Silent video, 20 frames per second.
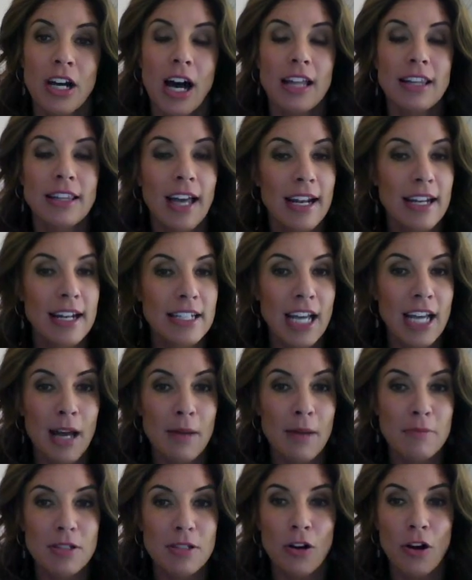A lot of
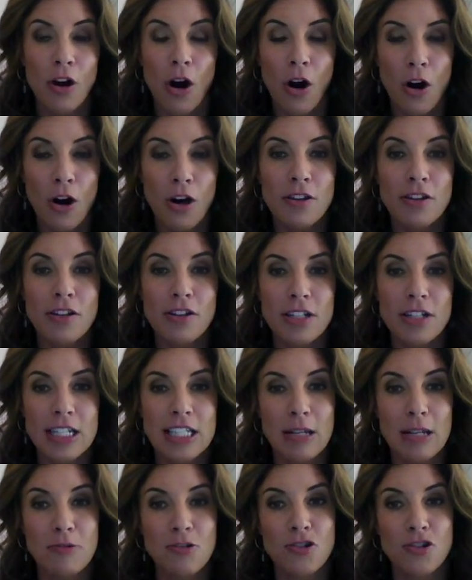times there are the
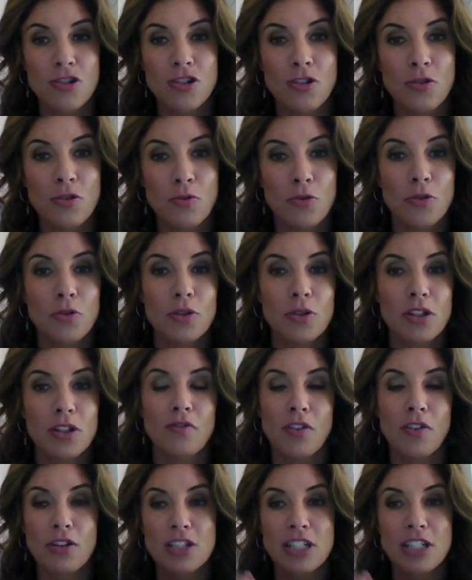exceptions to the rules that the
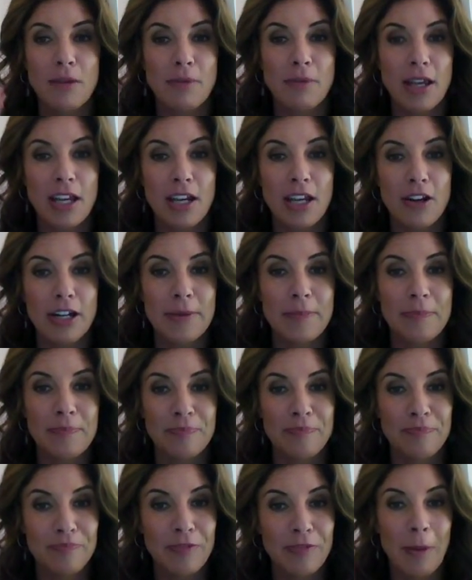first time they hear it,
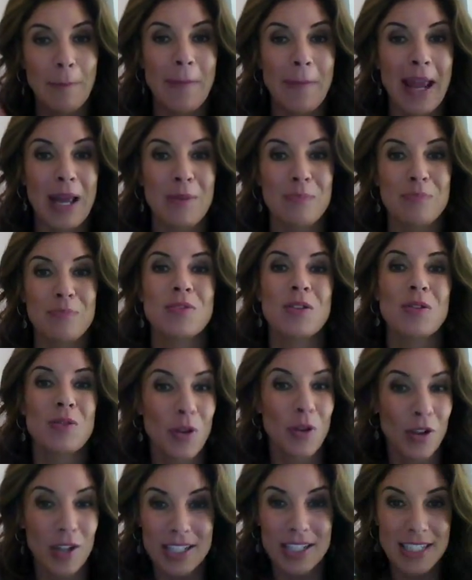bam,
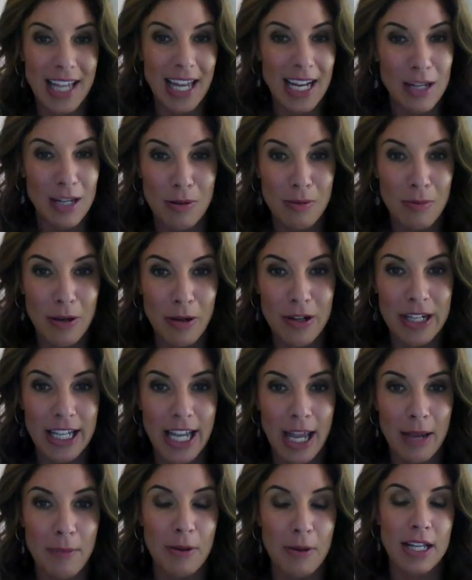they're going to sign up in Mary
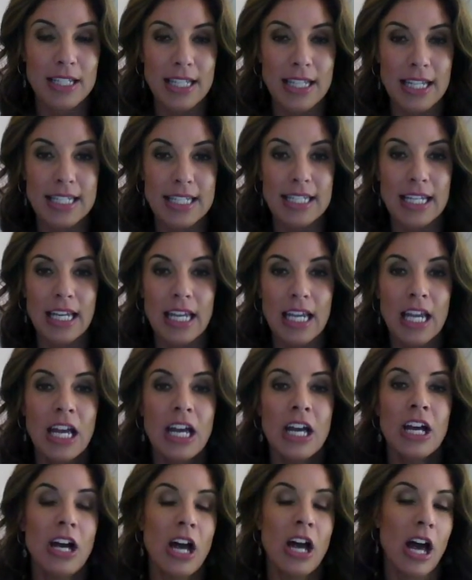Kay because they see
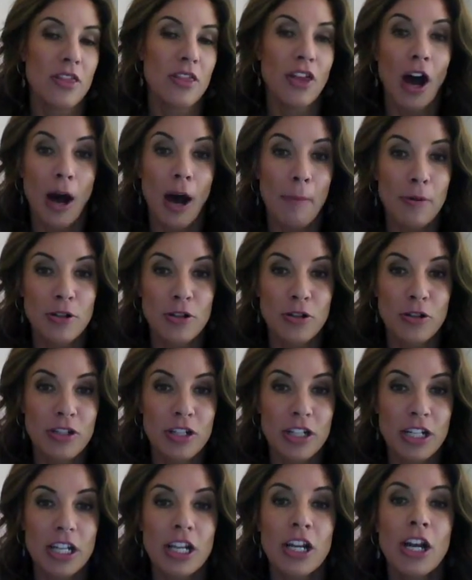the
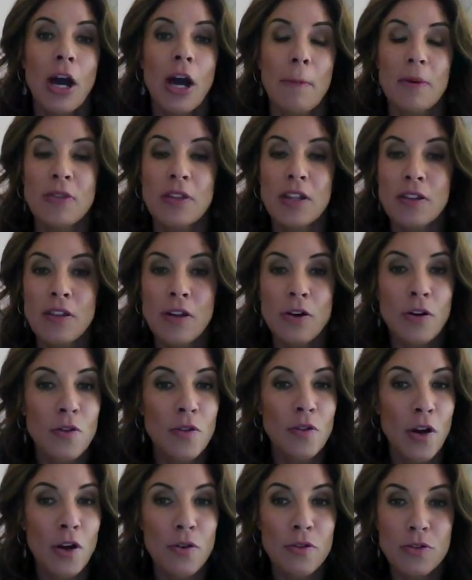opportunity. But then there are
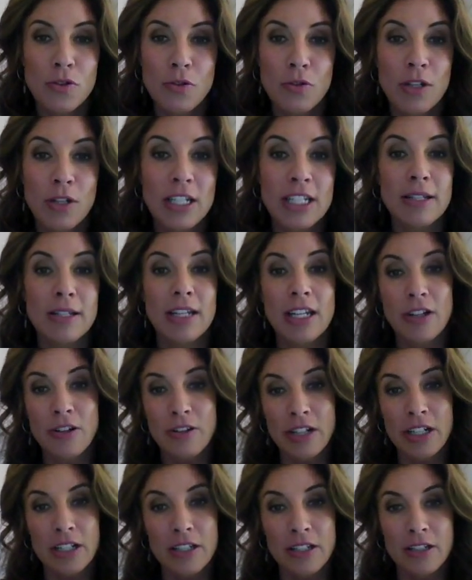those who need to
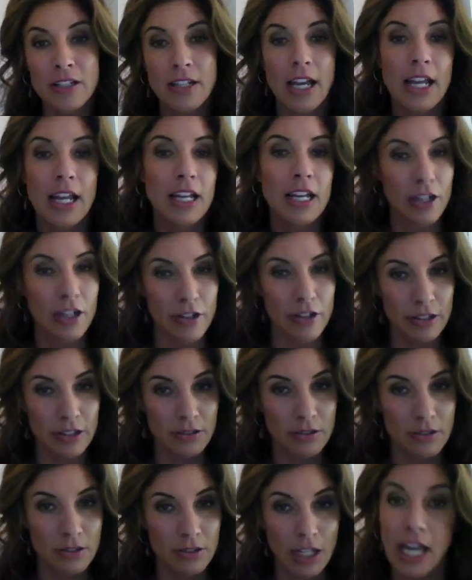hear it and hear it
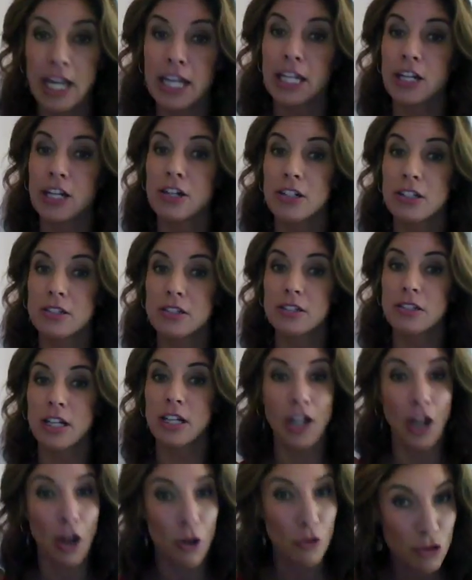and hear it,
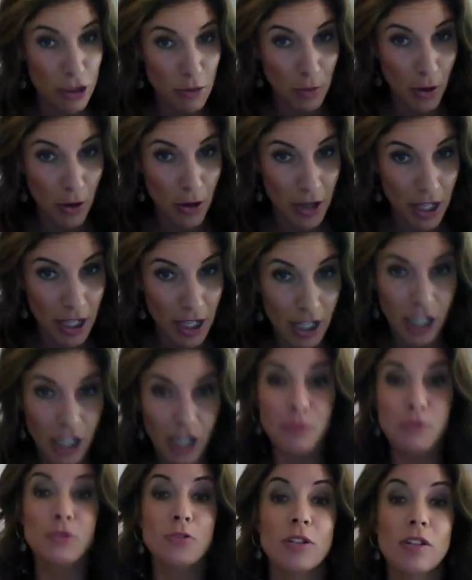and host a party, and
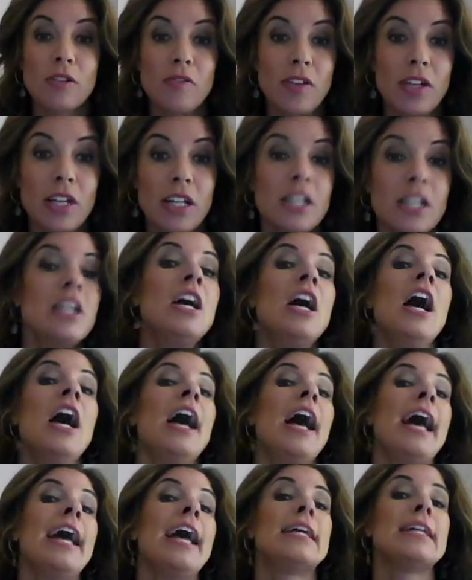come to an event,
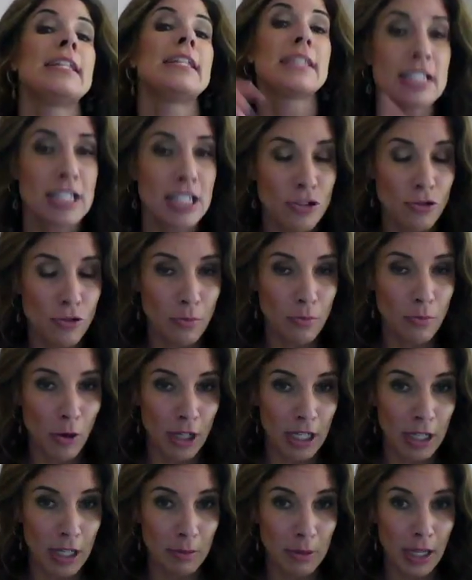and listen to a
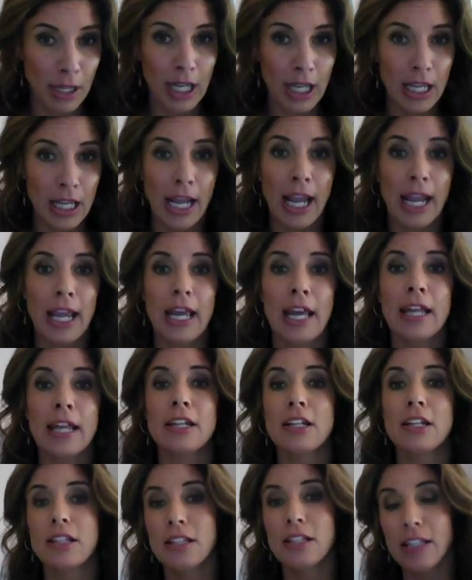marketing plan,
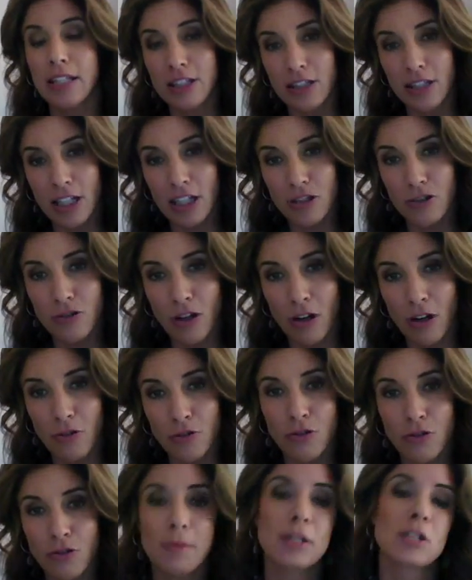and let you talk
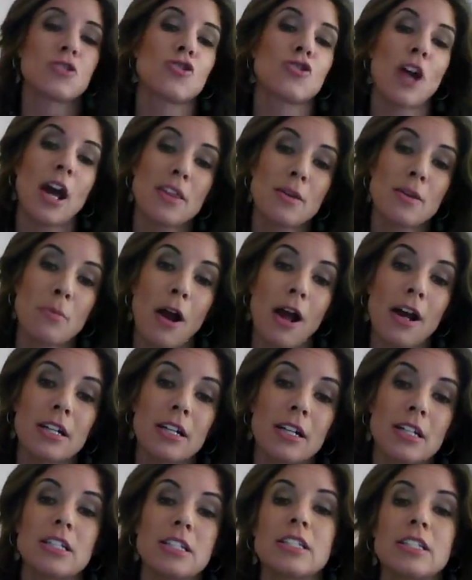to them, and try the
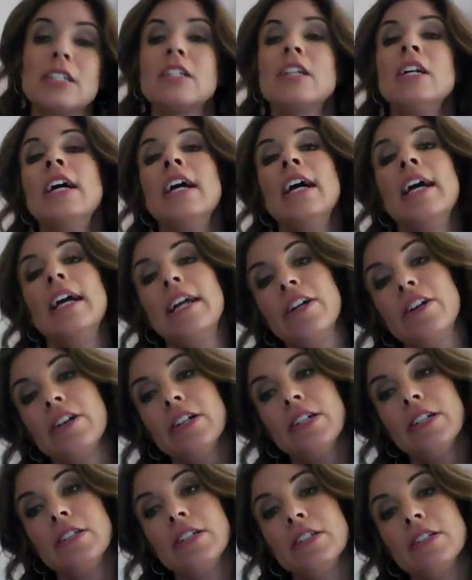product, and hear
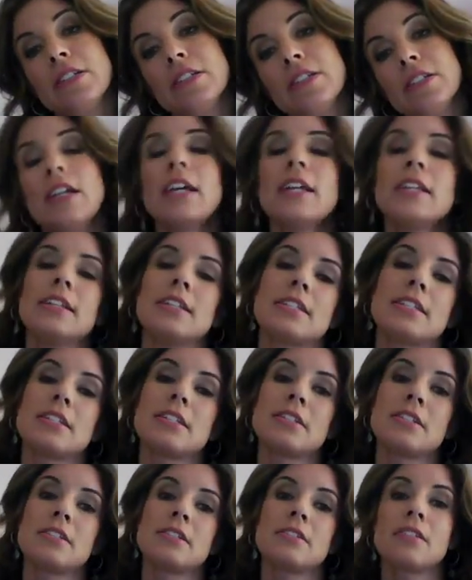it, and
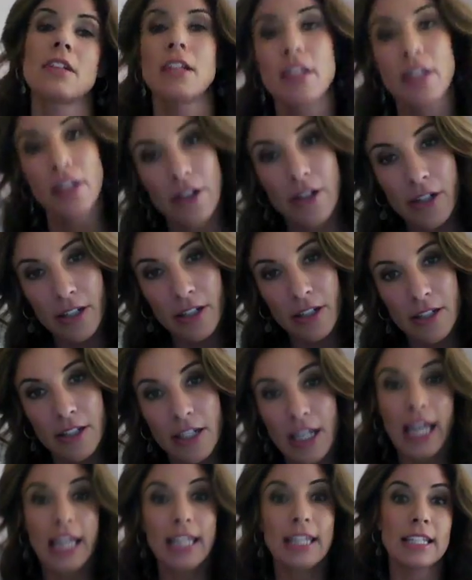listen, and hear it,
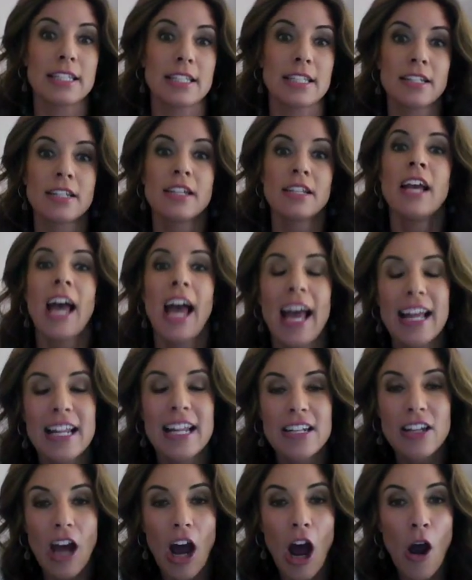and listen,
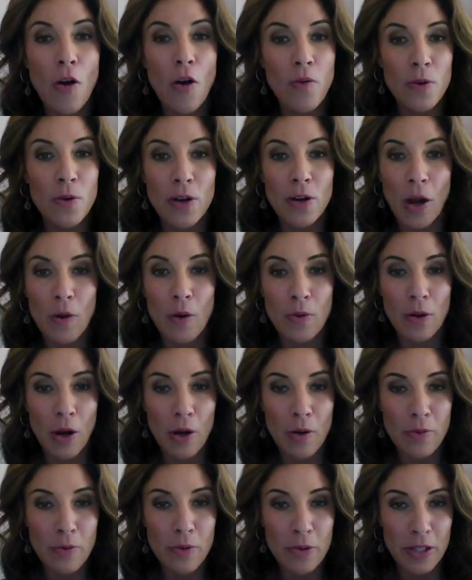and over and over
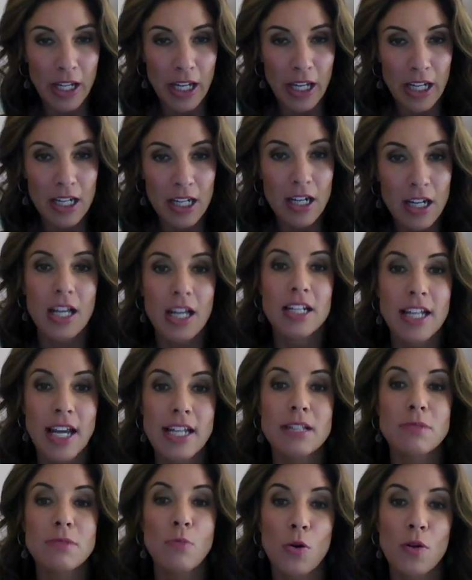and over again. It
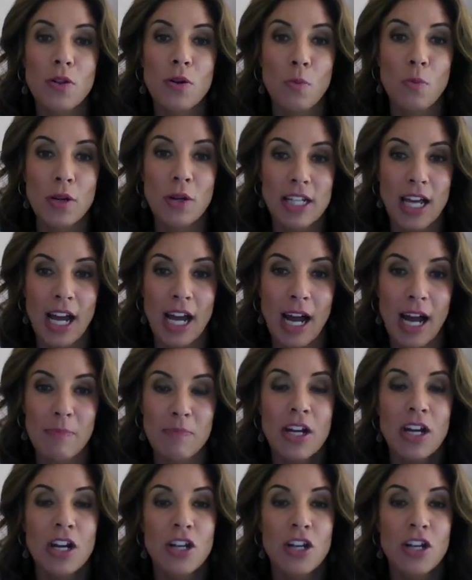takes more than one time.